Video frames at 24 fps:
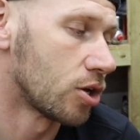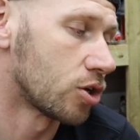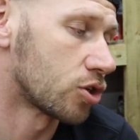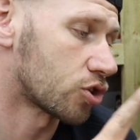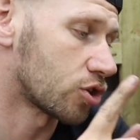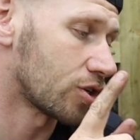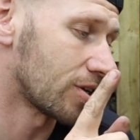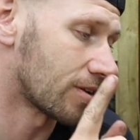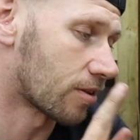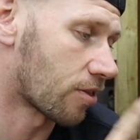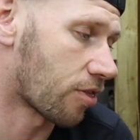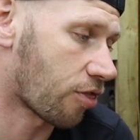
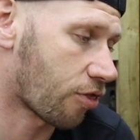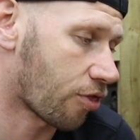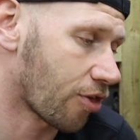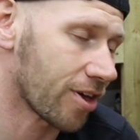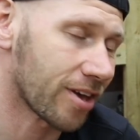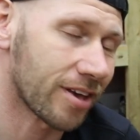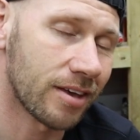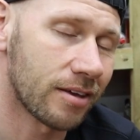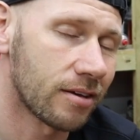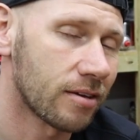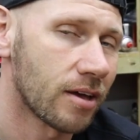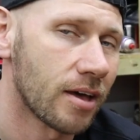So you'd
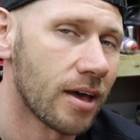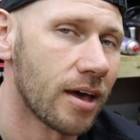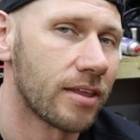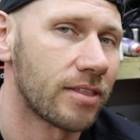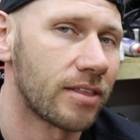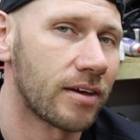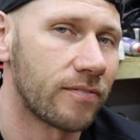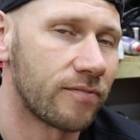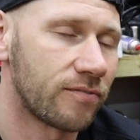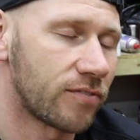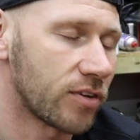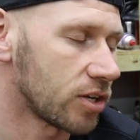think
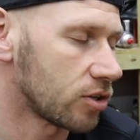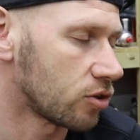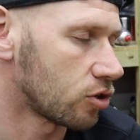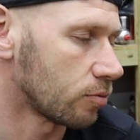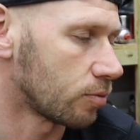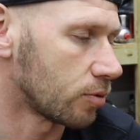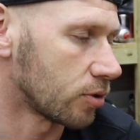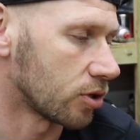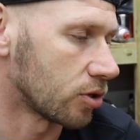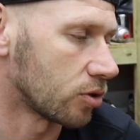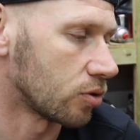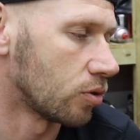that
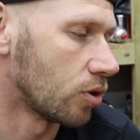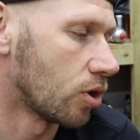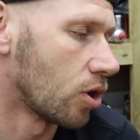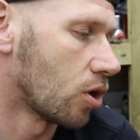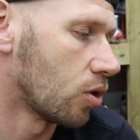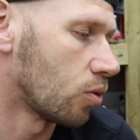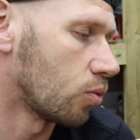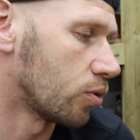VW